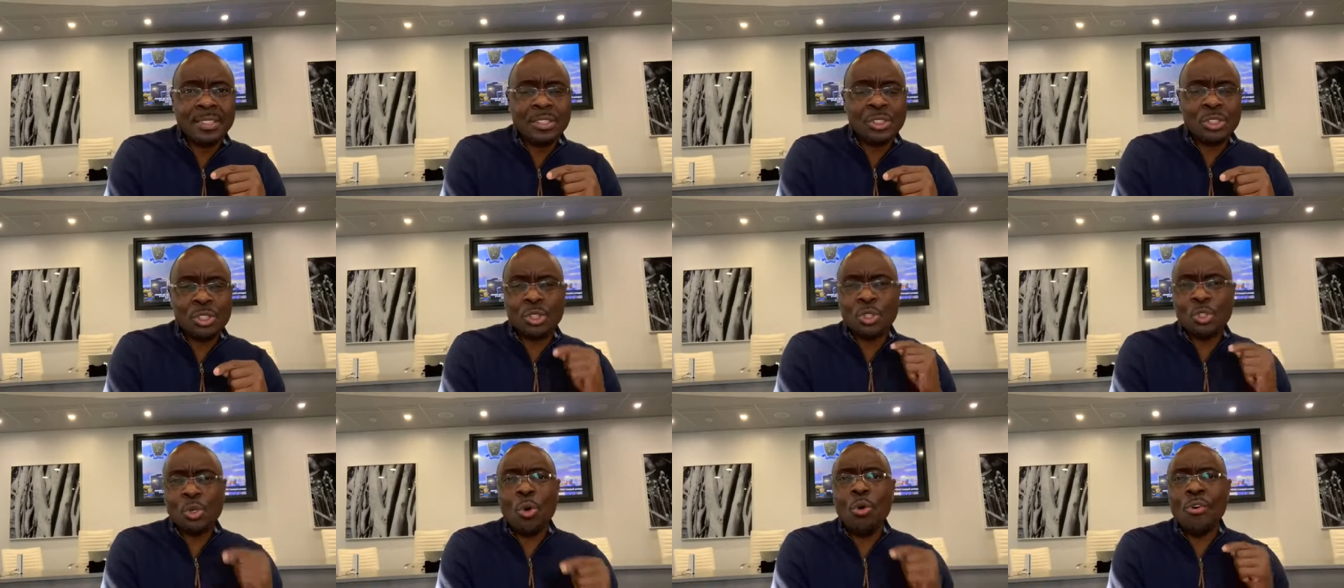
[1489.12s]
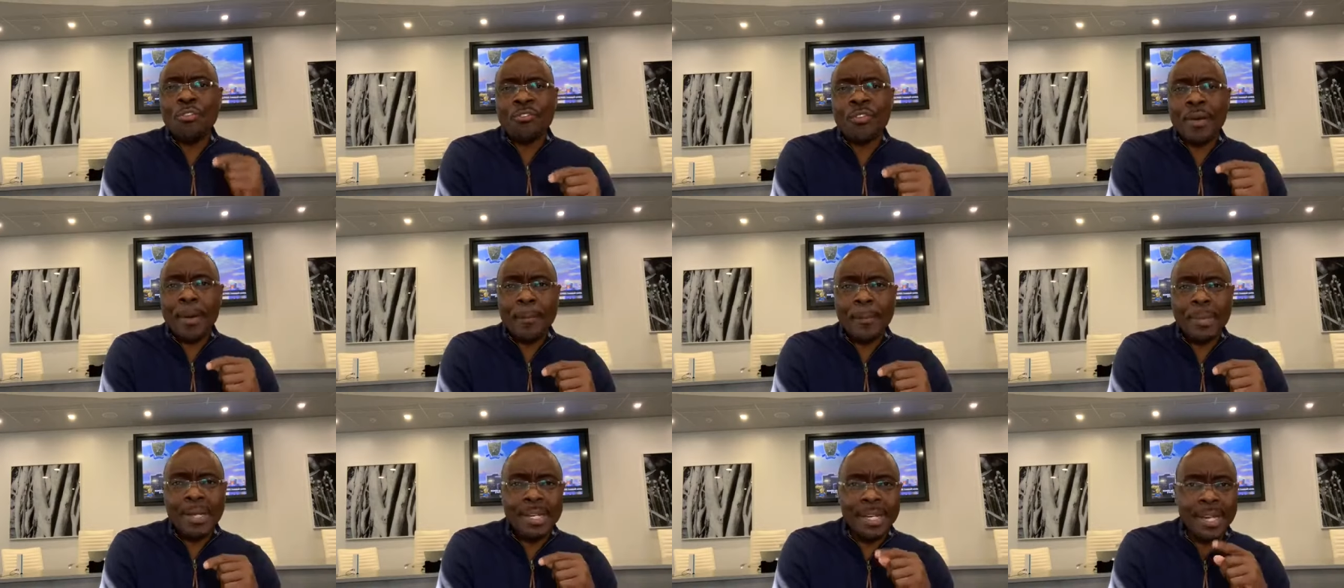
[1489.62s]
so
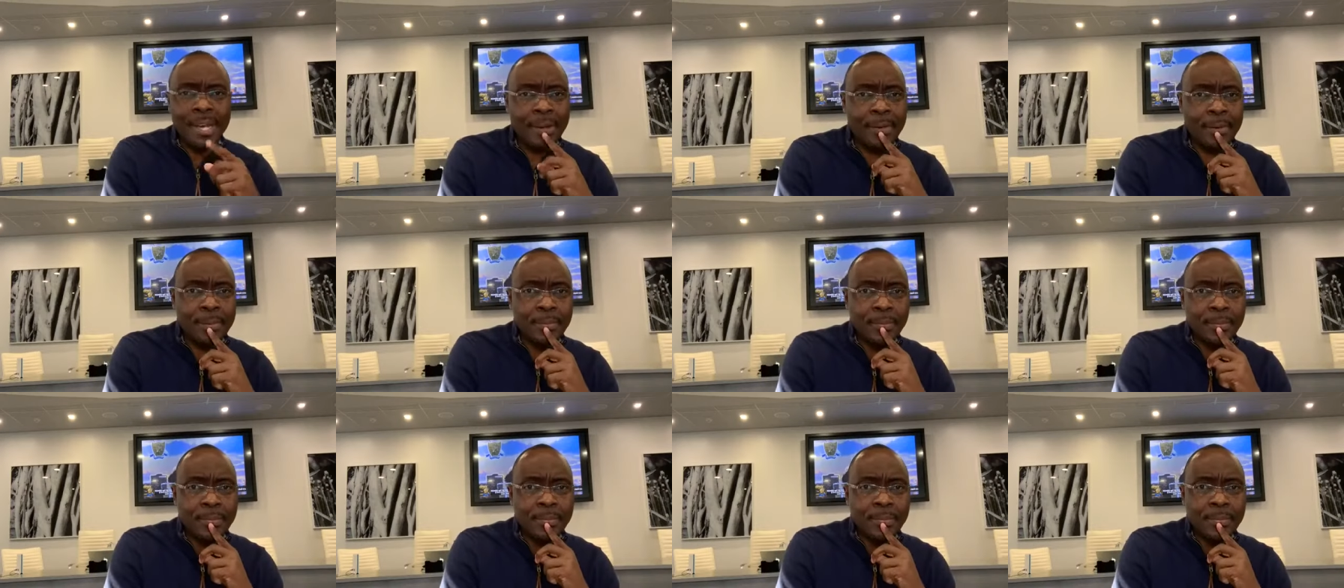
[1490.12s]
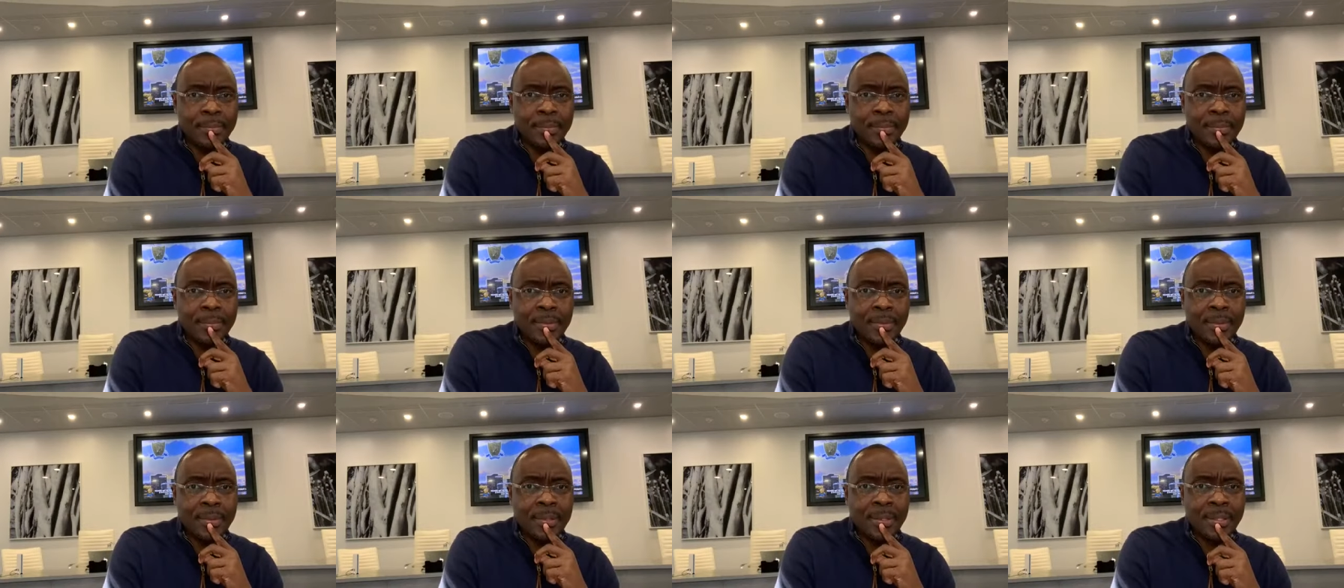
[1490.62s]
familiar
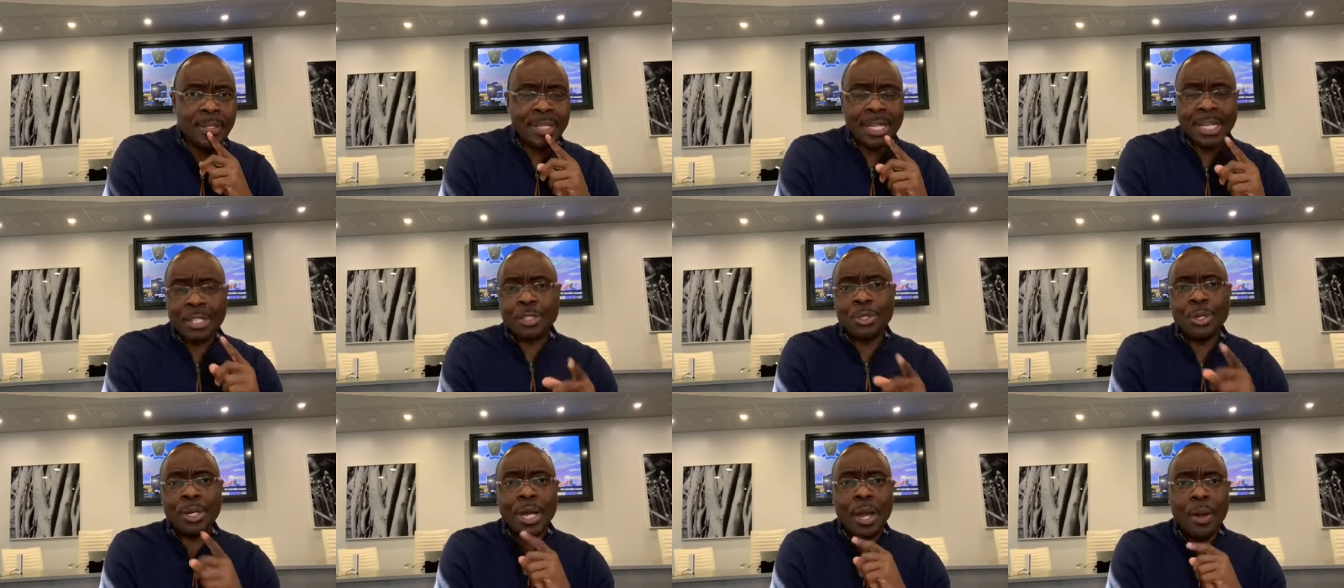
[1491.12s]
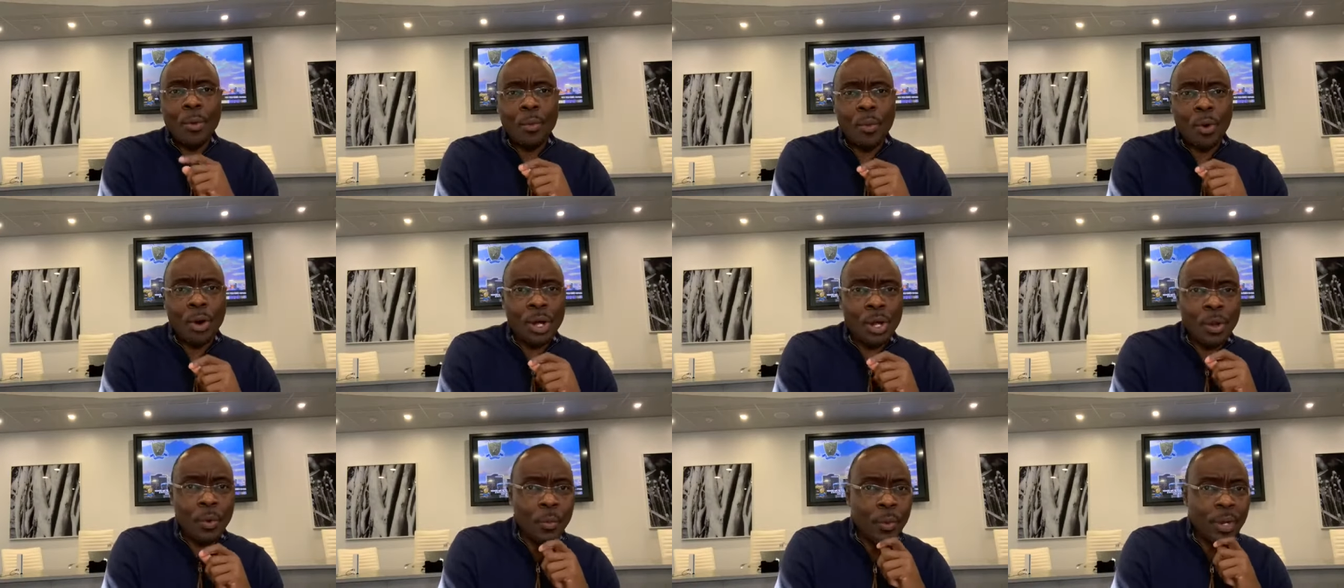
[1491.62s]
that you can't
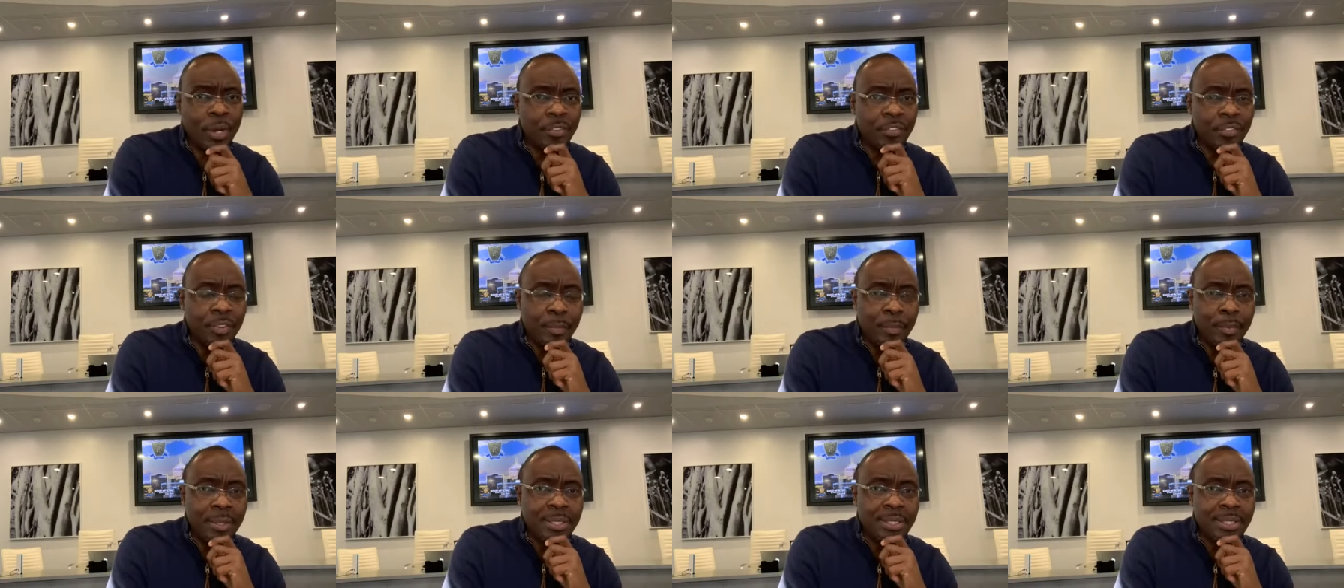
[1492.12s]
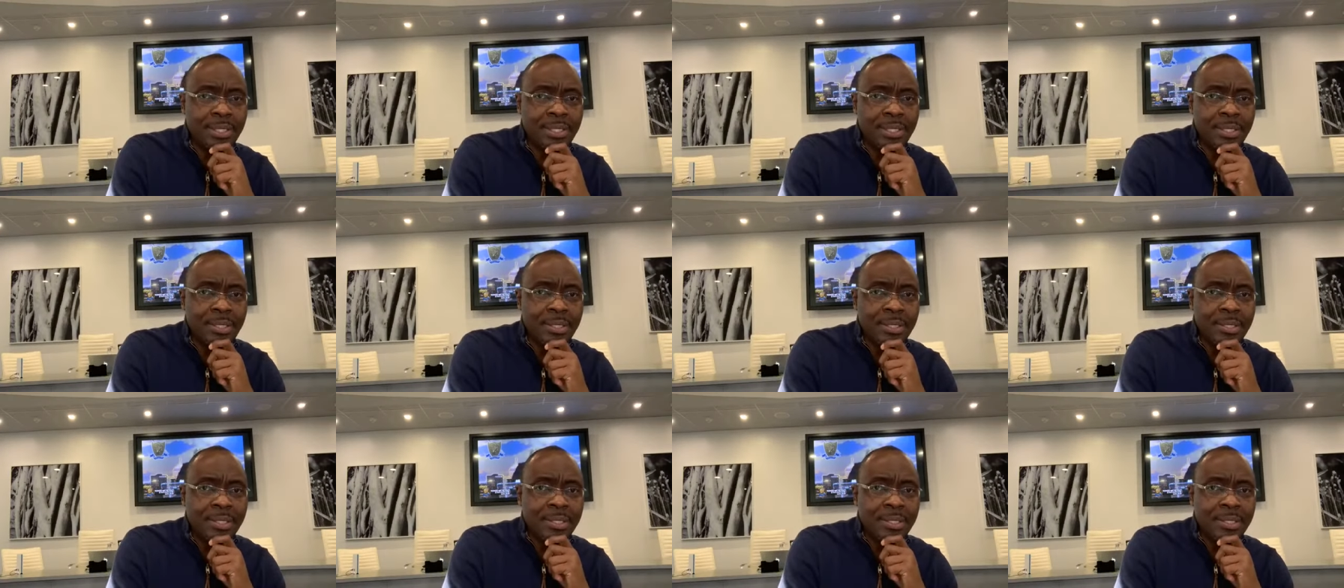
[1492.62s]
walk away from it.